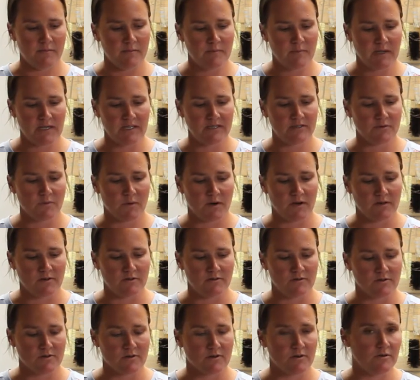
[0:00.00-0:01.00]
piece where you
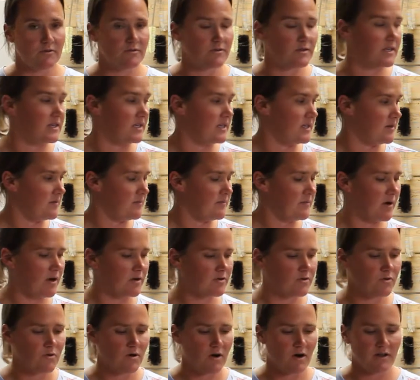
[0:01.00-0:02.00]
screw the
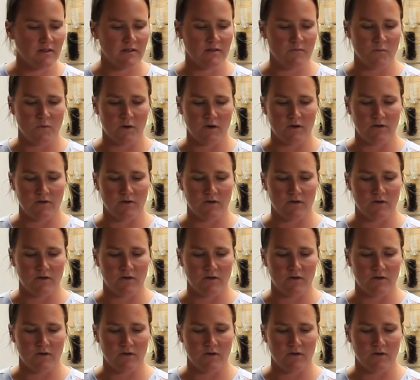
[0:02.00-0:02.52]
bottle on, where you'll